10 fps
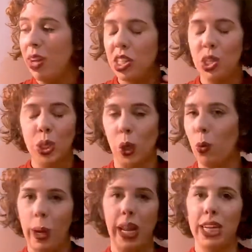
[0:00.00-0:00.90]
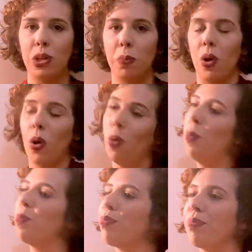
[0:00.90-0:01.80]
It's so
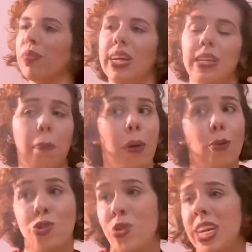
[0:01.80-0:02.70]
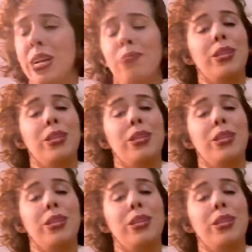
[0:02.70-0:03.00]
relatable, about dreams,